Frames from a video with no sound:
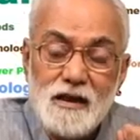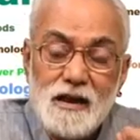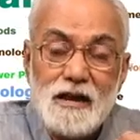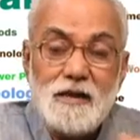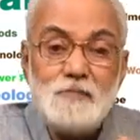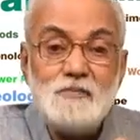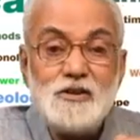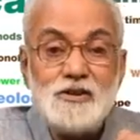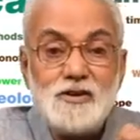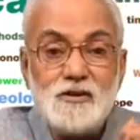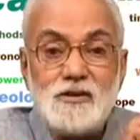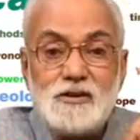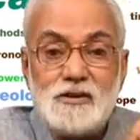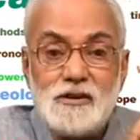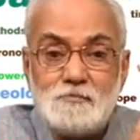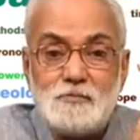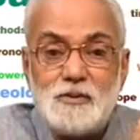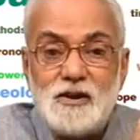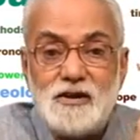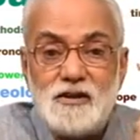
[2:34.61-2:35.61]
In
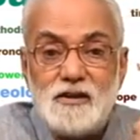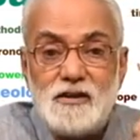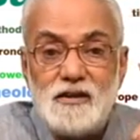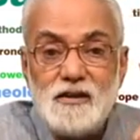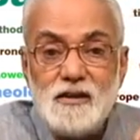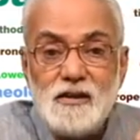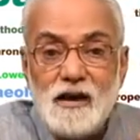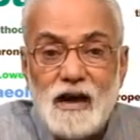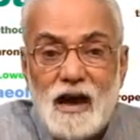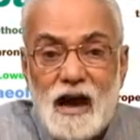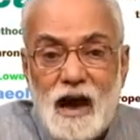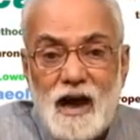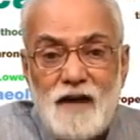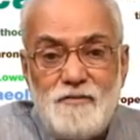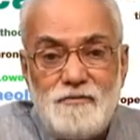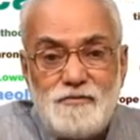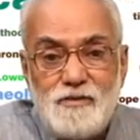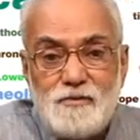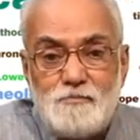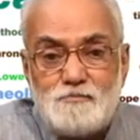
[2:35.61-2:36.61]
Mesolithic period,
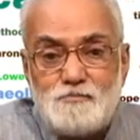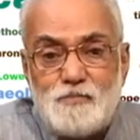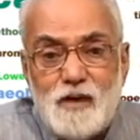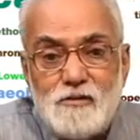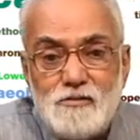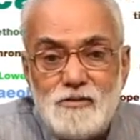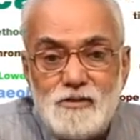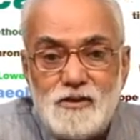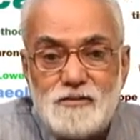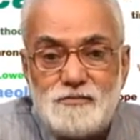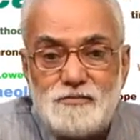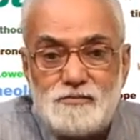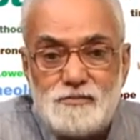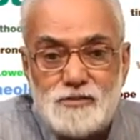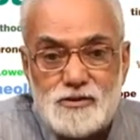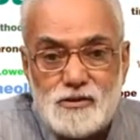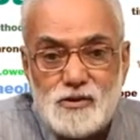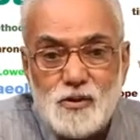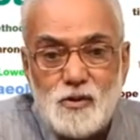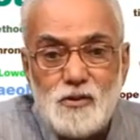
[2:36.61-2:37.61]
half a pound of
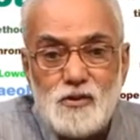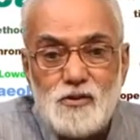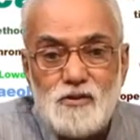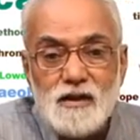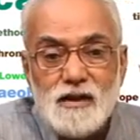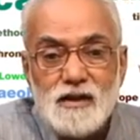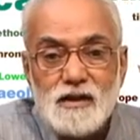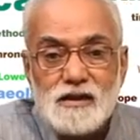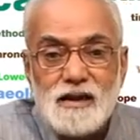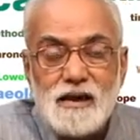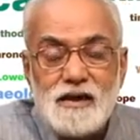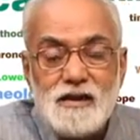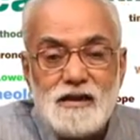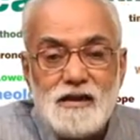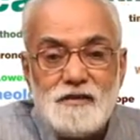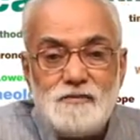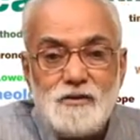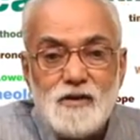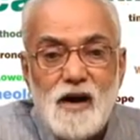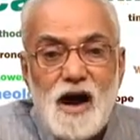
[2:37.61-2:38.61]
stone can
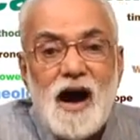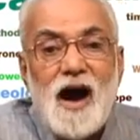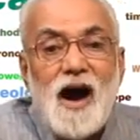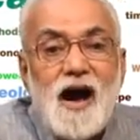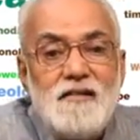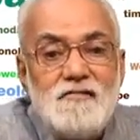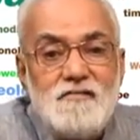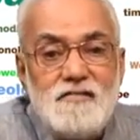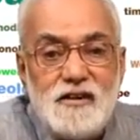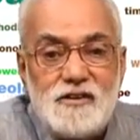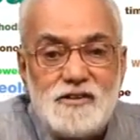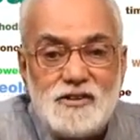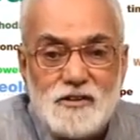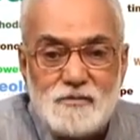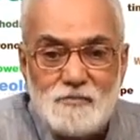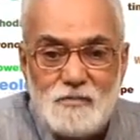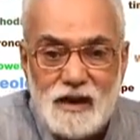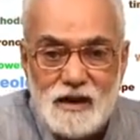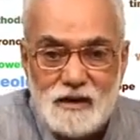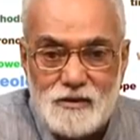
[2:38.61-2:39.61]
give you hundreds
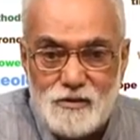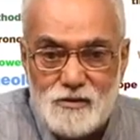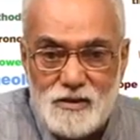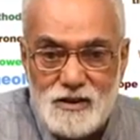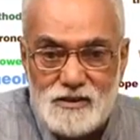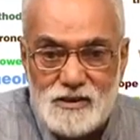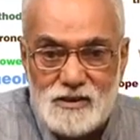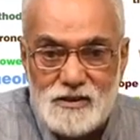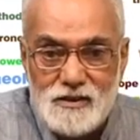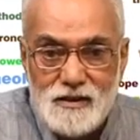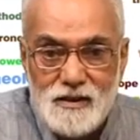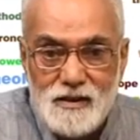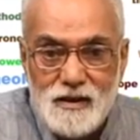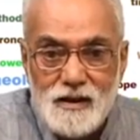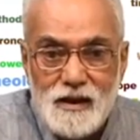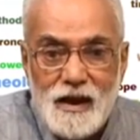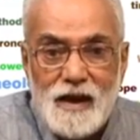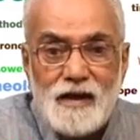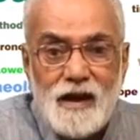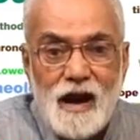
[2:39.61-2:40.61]
of microliths,
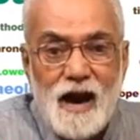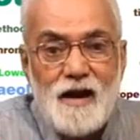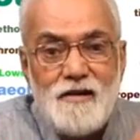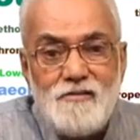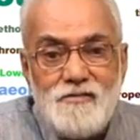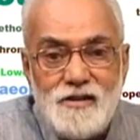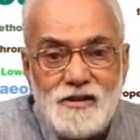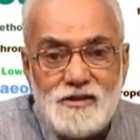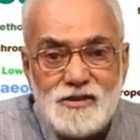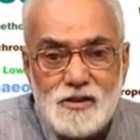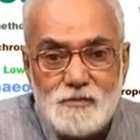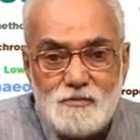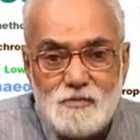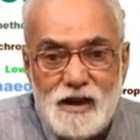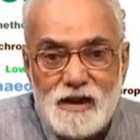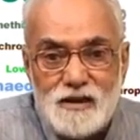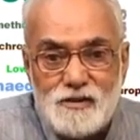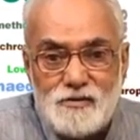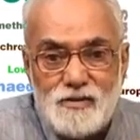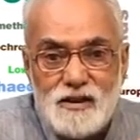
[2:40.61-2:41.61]
and hundreds of
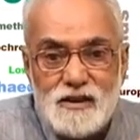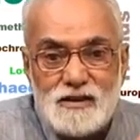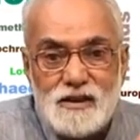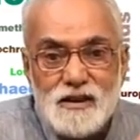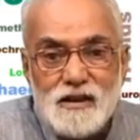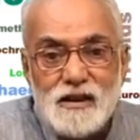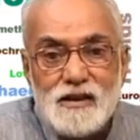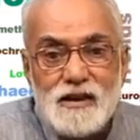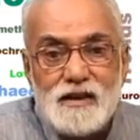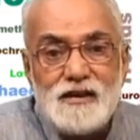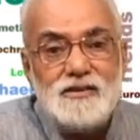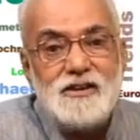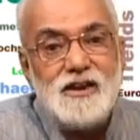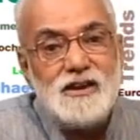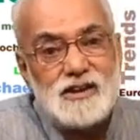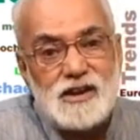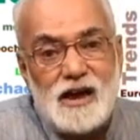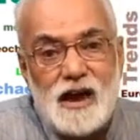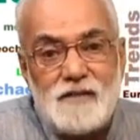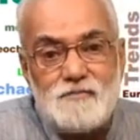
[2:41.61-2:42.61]
microliths in their
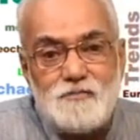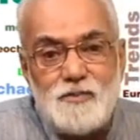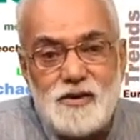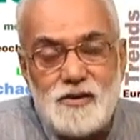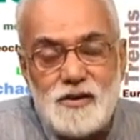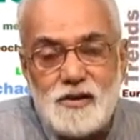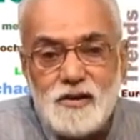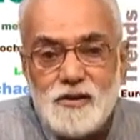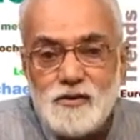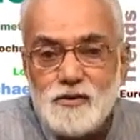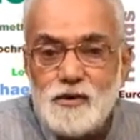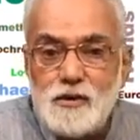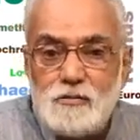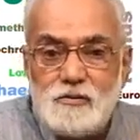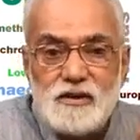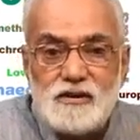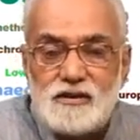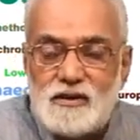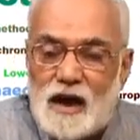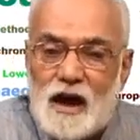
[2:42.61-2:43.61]
sharp border will
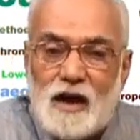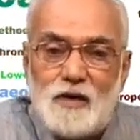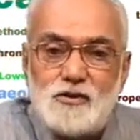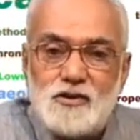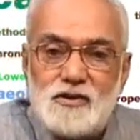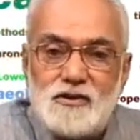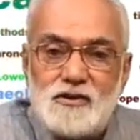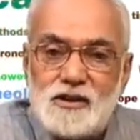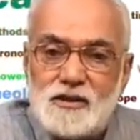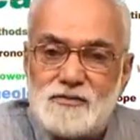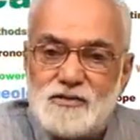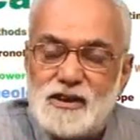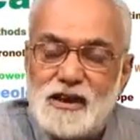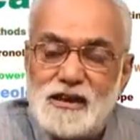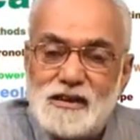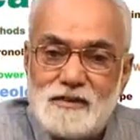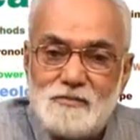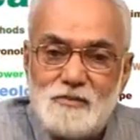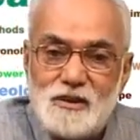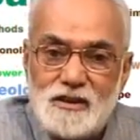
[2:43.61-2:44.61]
be in thousands of
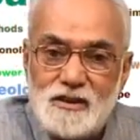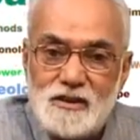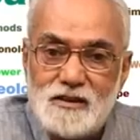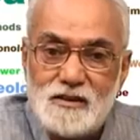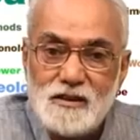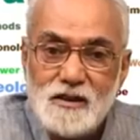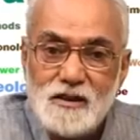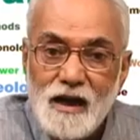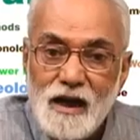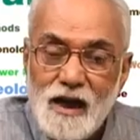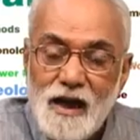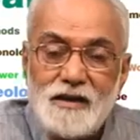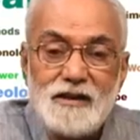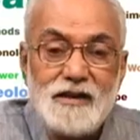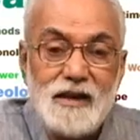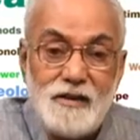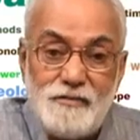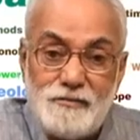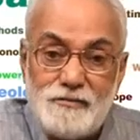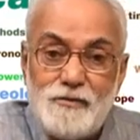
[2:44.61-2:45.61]
centimeters,
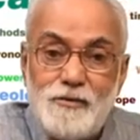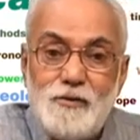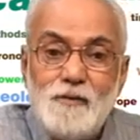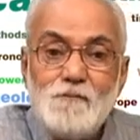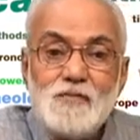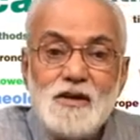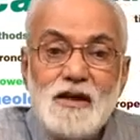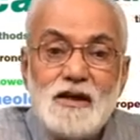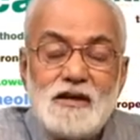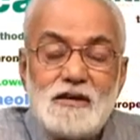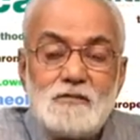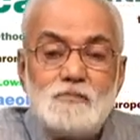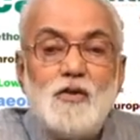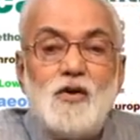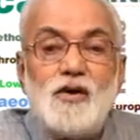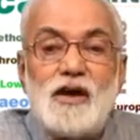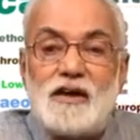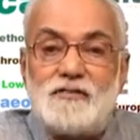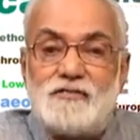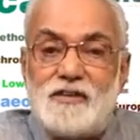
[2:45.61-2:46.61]
and therefore it is
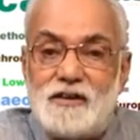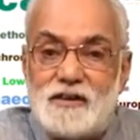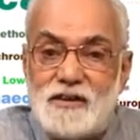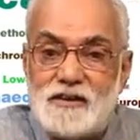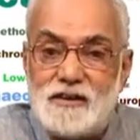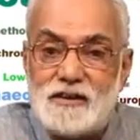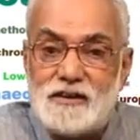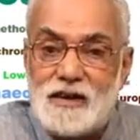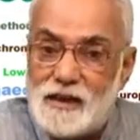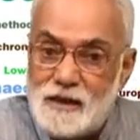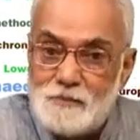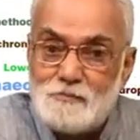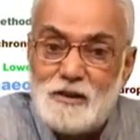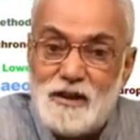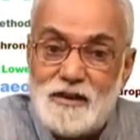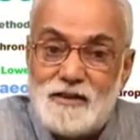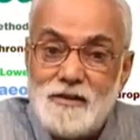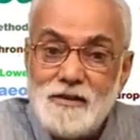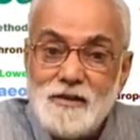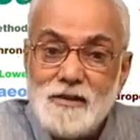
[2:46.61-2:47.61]
more advantageous. I
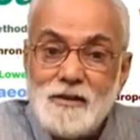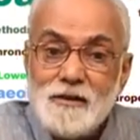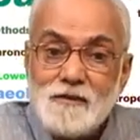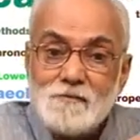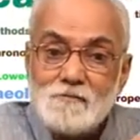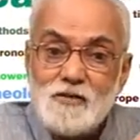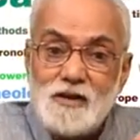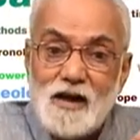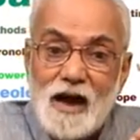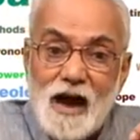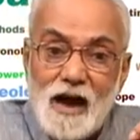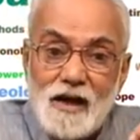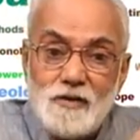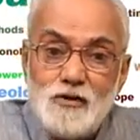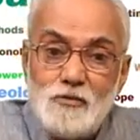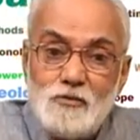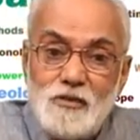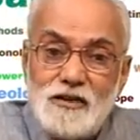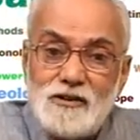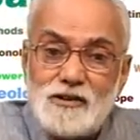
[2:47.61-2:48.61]
repeat, the
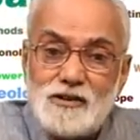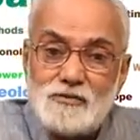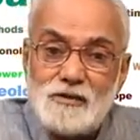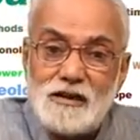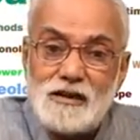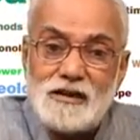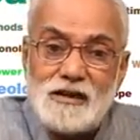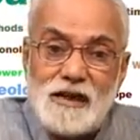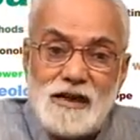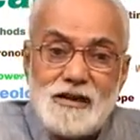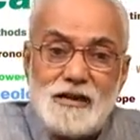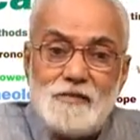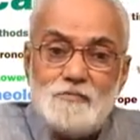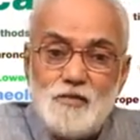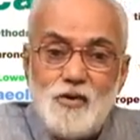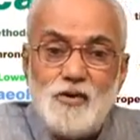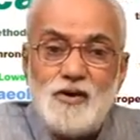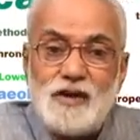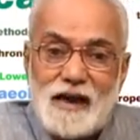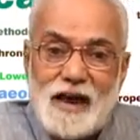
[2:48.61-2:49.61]
arguments were taken
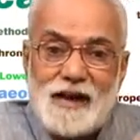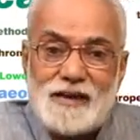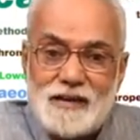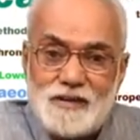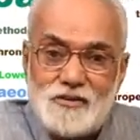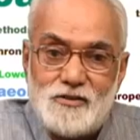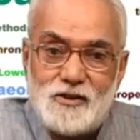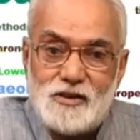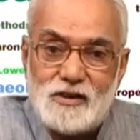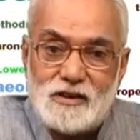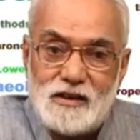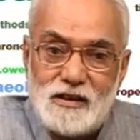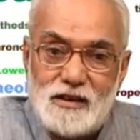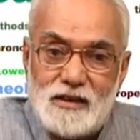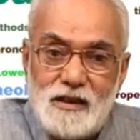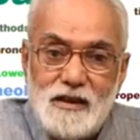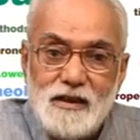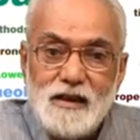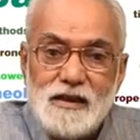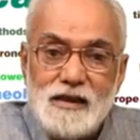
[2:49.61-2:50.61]
more
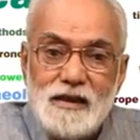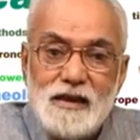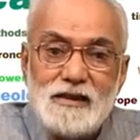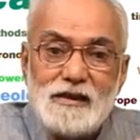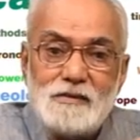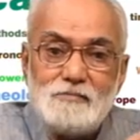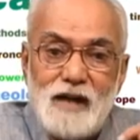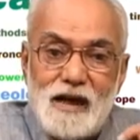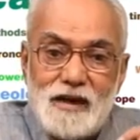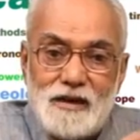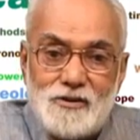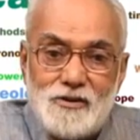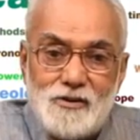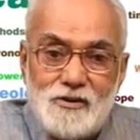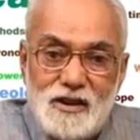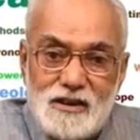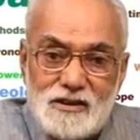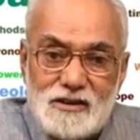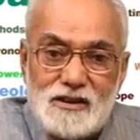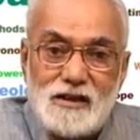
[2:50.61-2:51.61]
categorically. Is
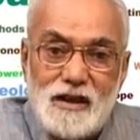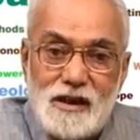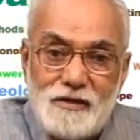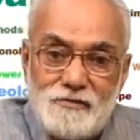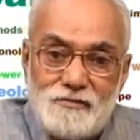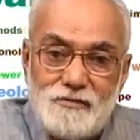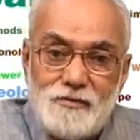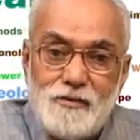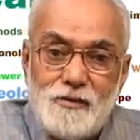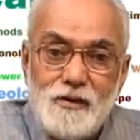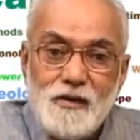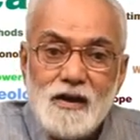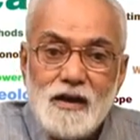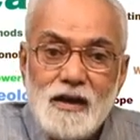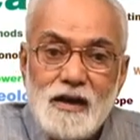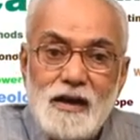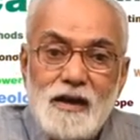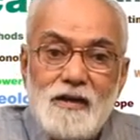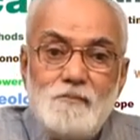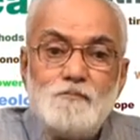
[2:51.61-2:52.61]
microliths therefore
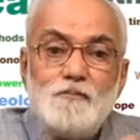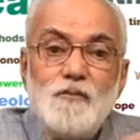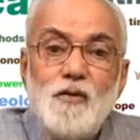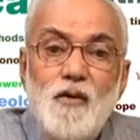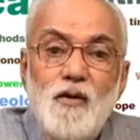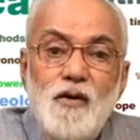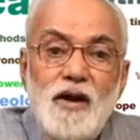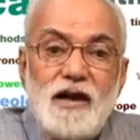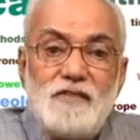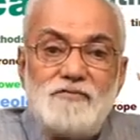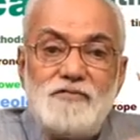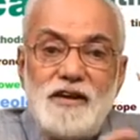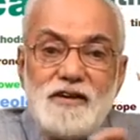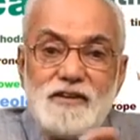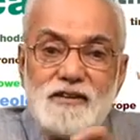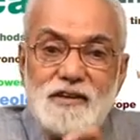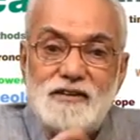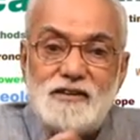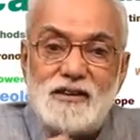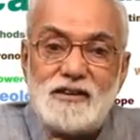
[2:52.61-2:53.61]
a more
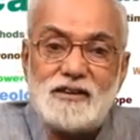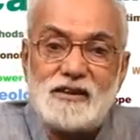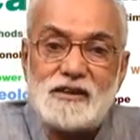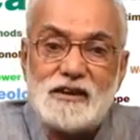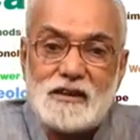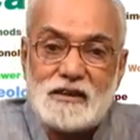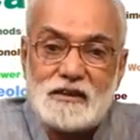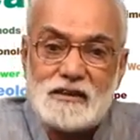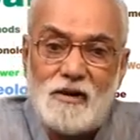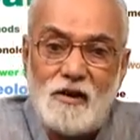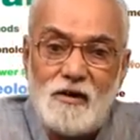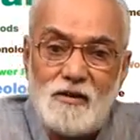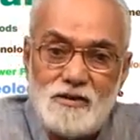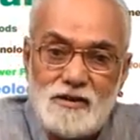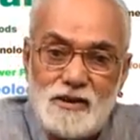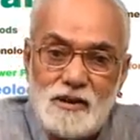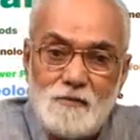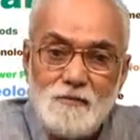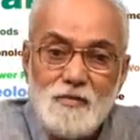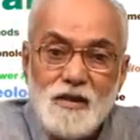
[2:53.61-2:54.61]
advantageous
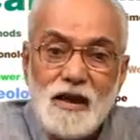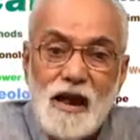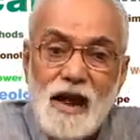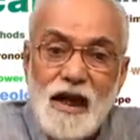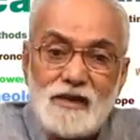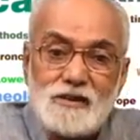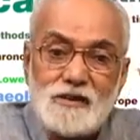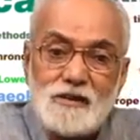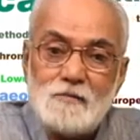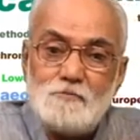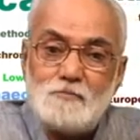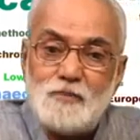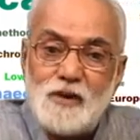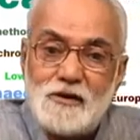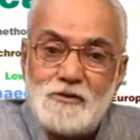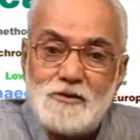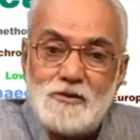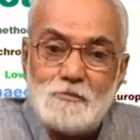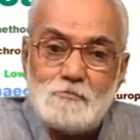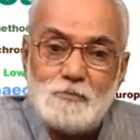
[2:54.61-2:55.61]
technology as
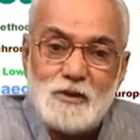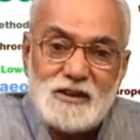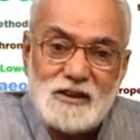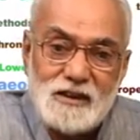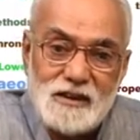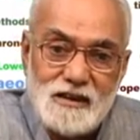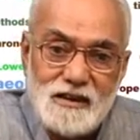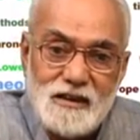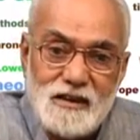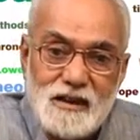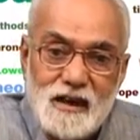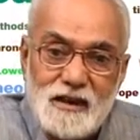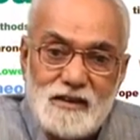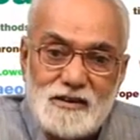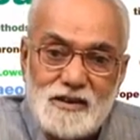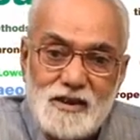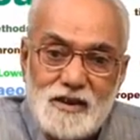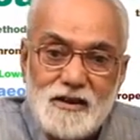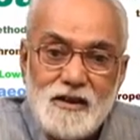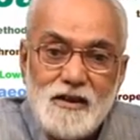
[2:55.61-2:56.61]
compared to the preceding
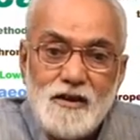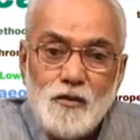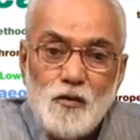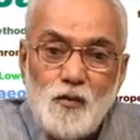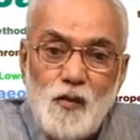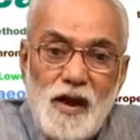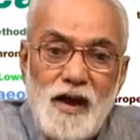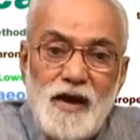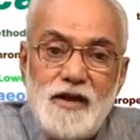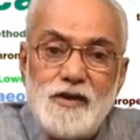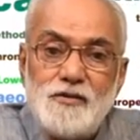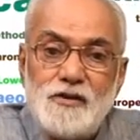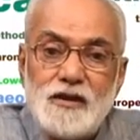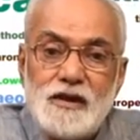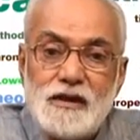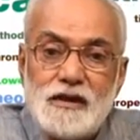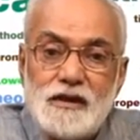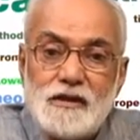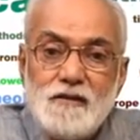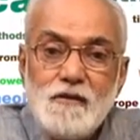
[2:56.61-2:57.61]
culture where you are
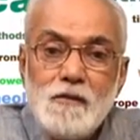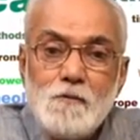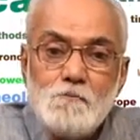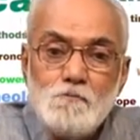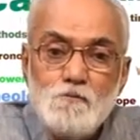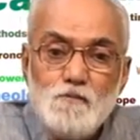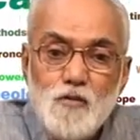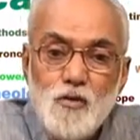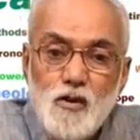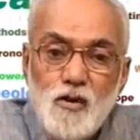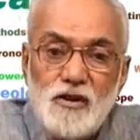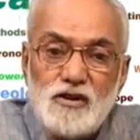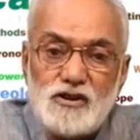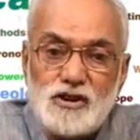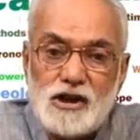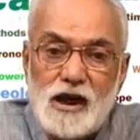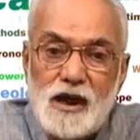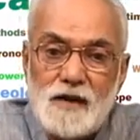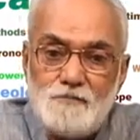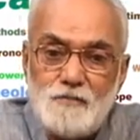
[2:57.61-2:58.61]
getting more
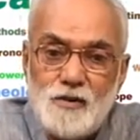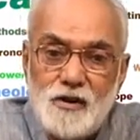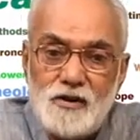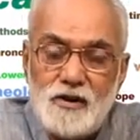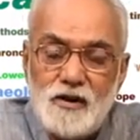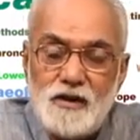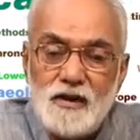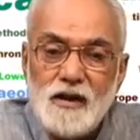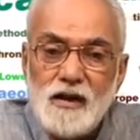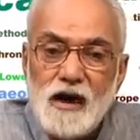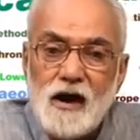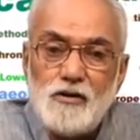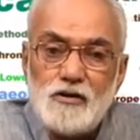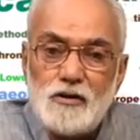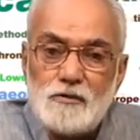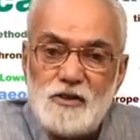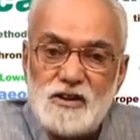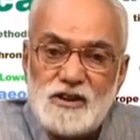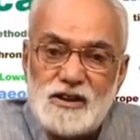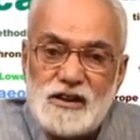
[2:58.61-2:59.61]
sharp border
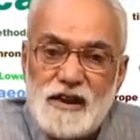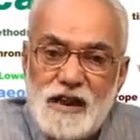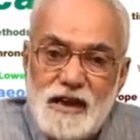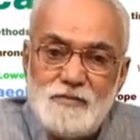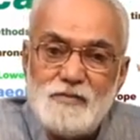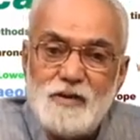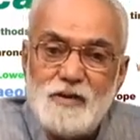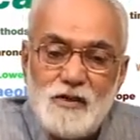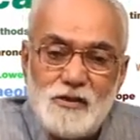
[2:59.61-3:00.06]
out of the same